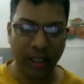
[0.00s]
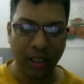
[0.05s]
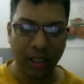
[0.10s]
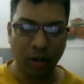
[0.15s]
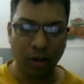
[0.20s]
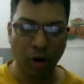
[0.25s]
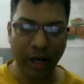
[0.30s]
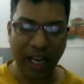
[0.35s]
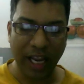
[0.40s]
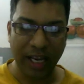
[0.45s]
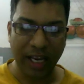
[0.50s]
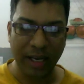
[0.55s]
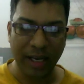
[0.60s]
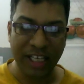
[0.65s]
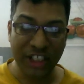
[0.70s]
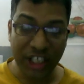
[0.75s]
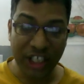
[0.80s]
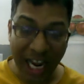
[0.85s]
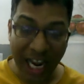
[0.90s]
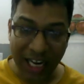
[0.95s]
okay,
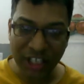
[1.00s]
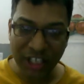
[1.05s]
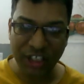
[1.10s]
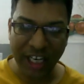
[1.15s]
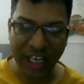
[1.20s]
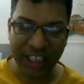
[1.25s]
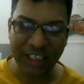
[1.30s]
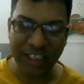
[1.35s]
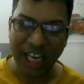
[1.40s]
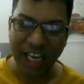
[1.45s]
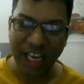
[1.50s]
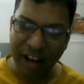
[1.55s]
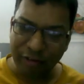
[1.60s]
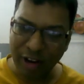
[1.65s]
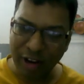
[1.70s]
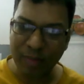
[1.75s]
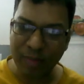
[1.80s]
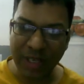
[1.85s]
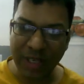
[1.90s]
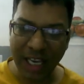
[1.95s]
engineering change,
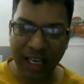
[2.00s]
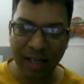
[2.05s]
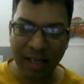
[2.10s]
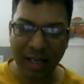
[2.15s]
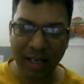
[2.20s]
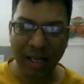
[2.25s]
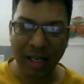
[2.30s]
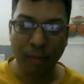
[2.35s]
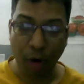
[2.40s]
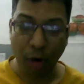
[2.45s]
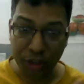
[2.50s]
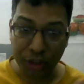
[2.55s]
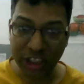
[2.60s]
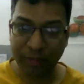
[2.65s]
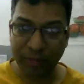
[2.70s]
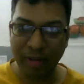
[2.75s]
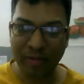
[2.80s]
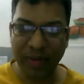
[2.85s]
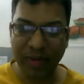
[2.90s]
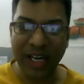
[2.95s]
FMEA, process
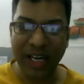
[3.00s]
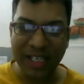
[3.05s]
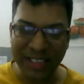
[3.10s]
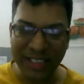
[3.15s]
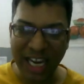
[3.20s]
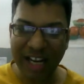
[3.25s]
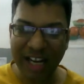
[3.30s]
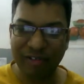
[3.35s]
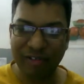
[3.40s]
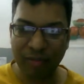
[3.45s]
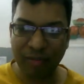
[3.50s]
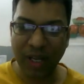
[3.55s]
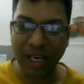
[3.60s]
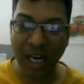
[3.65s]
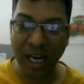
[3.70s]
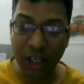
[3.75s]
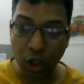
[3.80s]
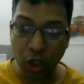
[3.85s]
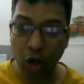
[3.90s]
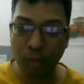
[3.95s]
FMEA, design FMEA,
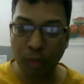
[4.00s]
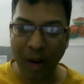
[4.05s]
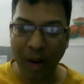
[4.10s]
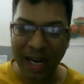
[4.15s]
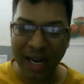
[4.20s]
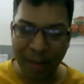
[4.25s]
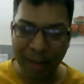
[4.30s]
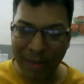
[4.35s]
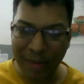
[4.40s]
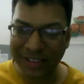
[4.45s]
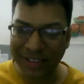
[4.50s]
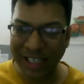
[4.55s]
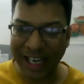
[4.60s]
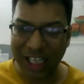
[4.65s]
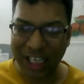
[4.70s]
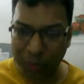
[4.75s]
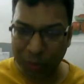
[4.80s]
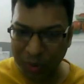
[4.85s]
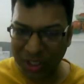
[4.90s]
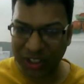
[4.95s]
control plan, MSA,
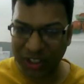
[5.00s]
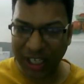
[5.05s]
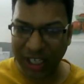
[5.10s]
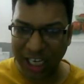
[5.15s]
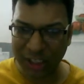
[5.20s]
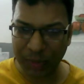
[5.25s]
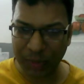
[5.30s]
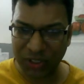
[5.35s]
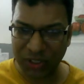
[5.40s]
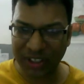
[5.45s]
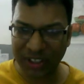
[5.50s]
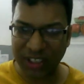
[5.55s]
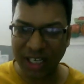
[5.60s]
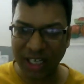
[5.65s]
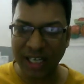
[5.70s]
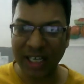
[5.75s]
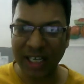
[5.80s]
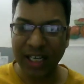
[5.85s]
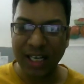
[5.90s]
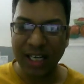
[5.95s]
SPC
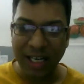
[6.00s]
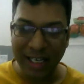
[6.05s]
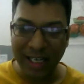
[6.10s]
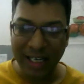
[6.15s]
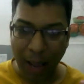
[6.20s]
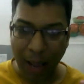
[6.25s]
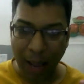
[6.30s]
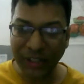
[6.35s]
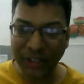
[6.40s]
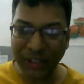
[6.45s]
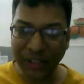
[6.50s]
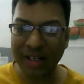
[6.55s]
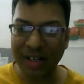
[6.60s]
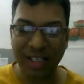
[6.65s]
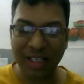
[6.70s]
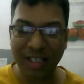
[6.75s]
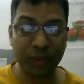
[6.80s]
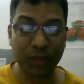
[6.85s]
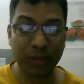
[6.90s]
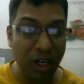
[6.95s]
study, dimensional
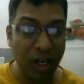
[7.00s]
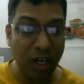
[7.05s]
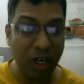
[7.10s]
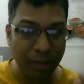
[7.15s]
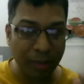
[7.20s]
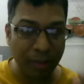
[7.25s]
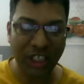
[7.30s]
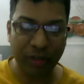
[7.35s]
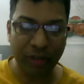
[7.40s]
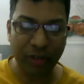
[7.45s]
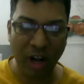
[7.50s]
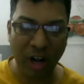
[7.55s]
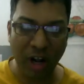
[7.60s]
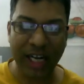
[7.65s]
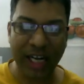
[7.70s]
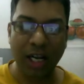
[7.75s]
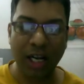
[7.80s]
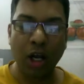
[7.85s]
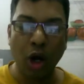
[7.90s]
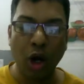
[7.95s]
results, part submission
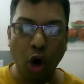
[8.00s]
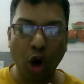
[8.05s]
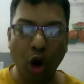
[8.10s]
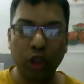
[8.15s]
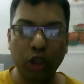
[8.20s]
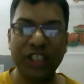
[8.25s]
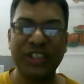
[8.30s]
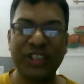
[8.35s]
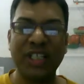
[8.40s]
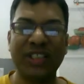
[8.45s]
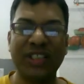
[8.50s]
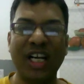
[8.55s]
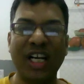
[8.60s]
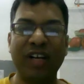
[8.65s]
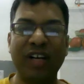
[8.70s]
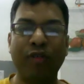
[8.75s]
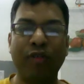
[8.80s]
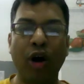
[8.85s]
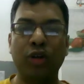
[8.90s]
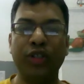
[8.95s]
warrant. All these things are
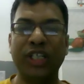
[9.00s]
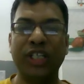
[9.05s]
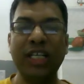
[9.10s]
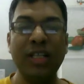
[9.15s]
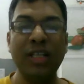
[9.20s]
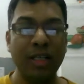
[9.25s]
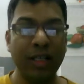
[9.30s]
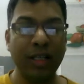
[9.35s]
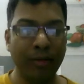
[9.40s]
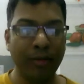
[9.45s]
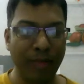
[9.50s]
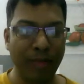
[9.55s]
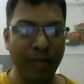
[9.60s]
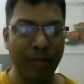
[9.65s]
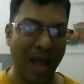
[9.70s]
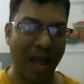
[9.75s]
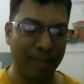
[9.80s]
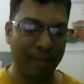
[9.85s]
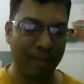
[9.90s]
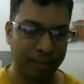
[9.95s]
involved in PPAP.